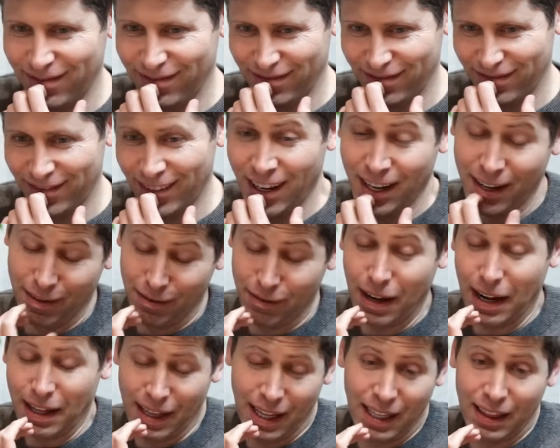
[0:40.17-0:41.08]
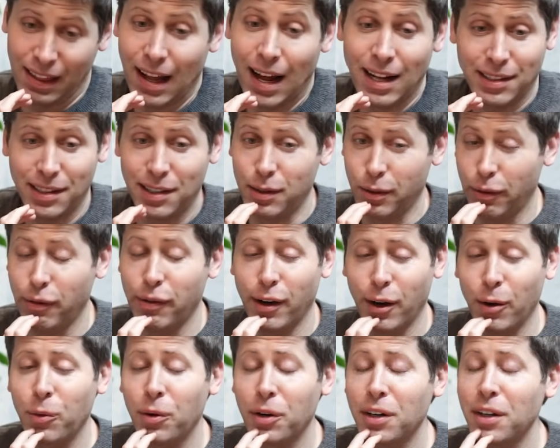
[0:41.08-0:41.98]
I think lots is a
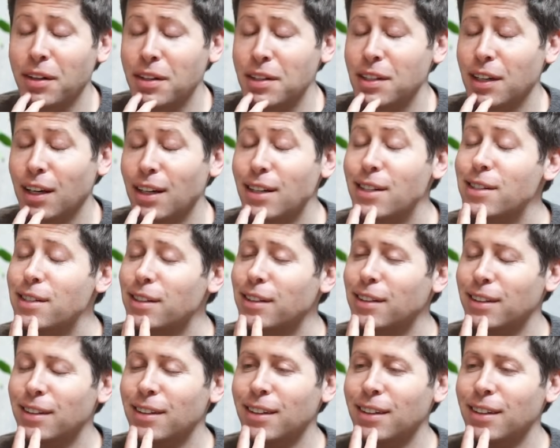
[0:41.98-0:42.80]
fair word in this case.